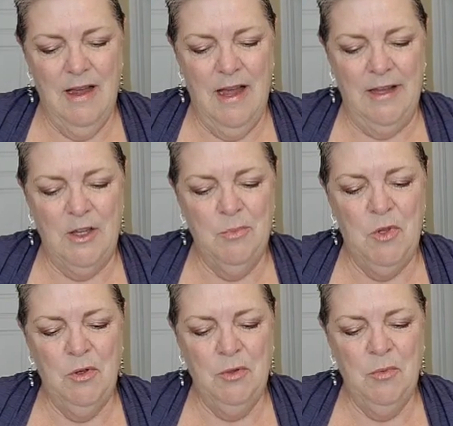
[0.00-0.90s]
I
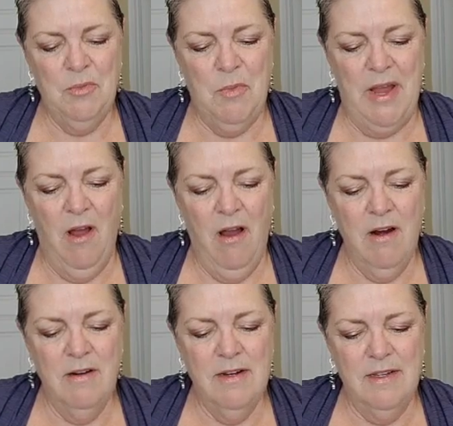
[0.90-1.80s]
commune with my
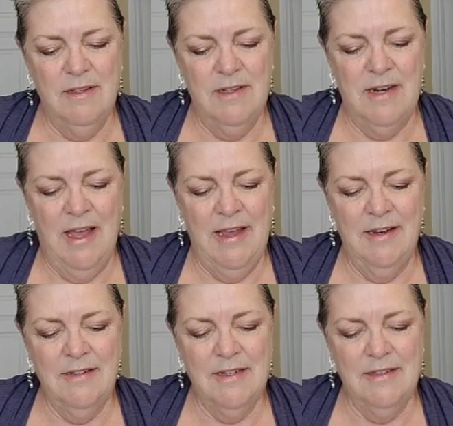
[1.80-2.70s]
heart in the night